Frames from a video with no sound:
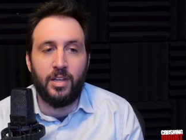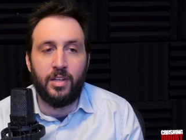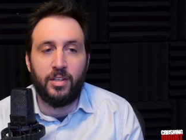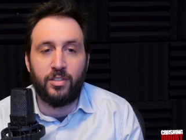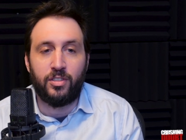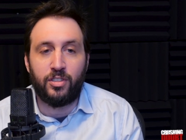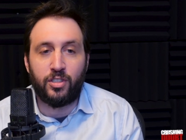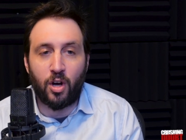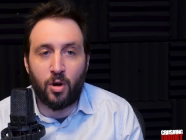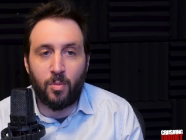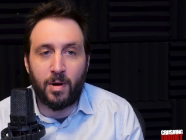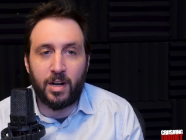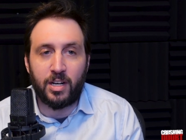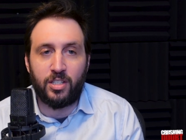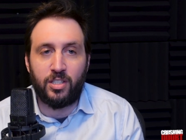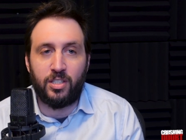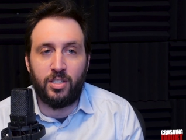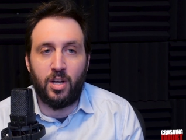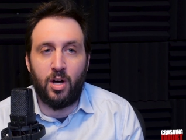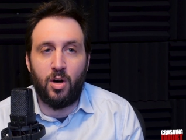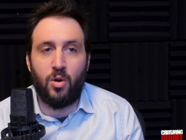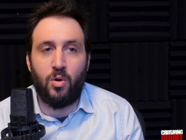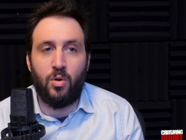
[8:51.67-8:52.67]
So much
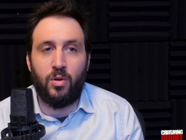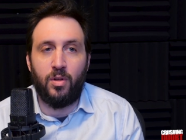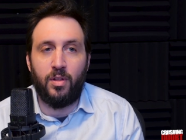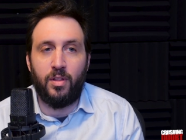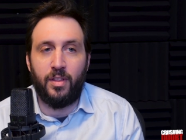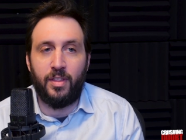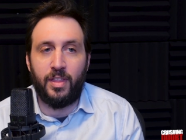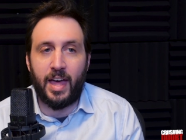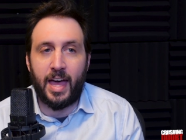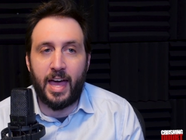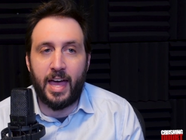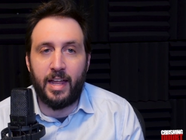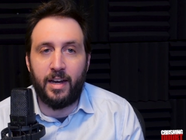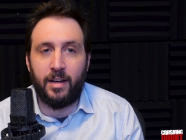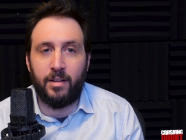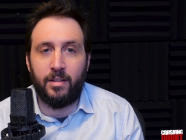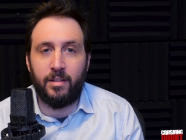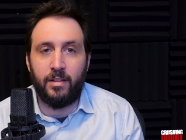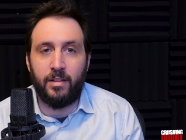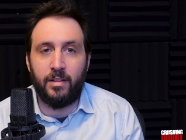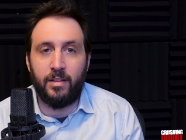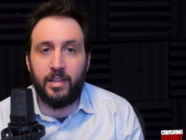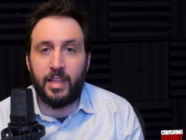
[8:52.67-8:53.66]
so that
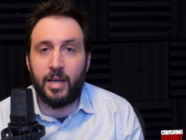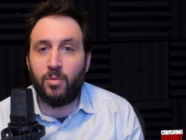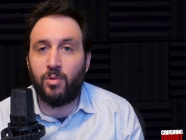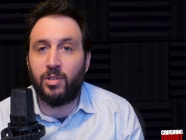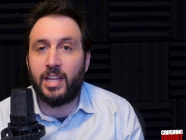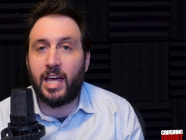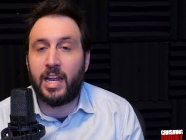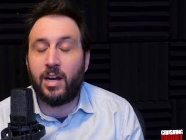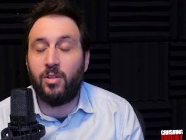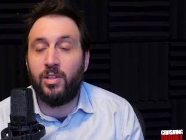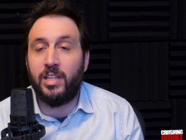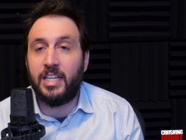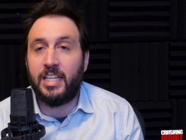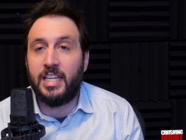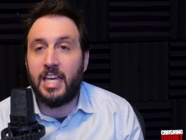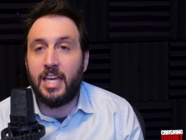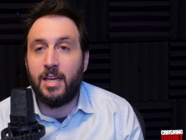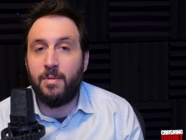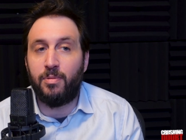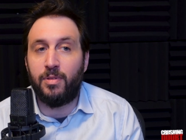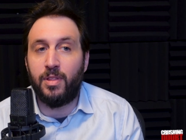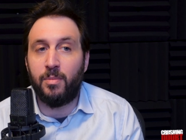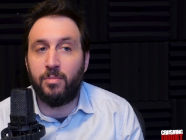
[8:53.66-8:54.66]
they will not only
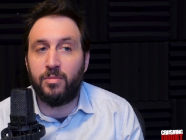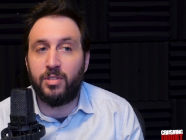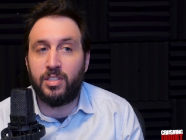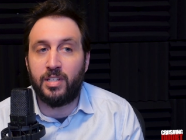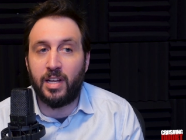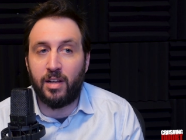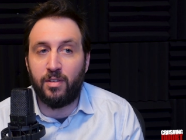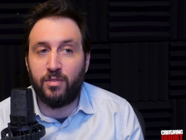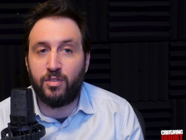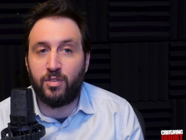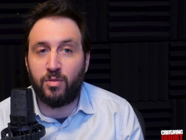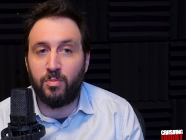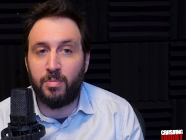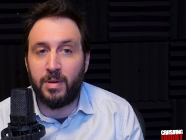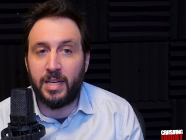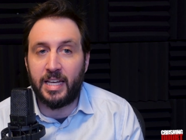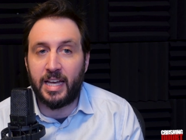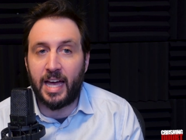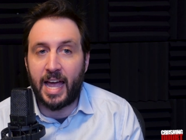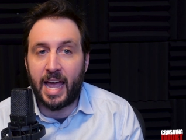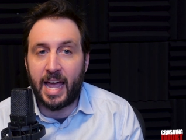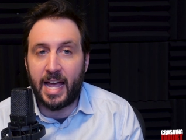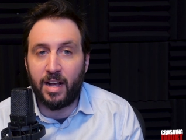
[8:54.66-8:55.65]
keep themselves from
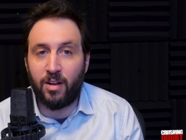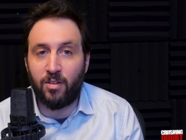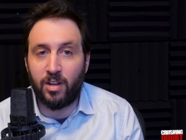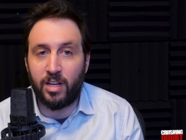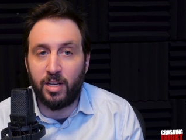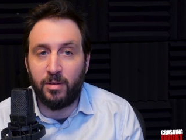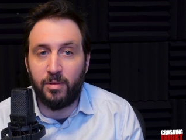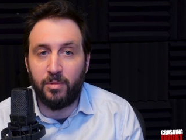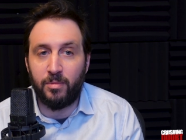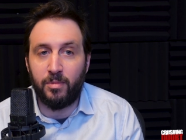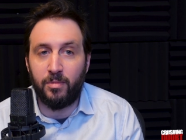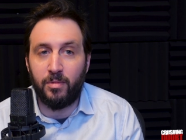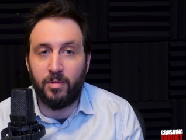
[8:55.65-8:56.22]
being angry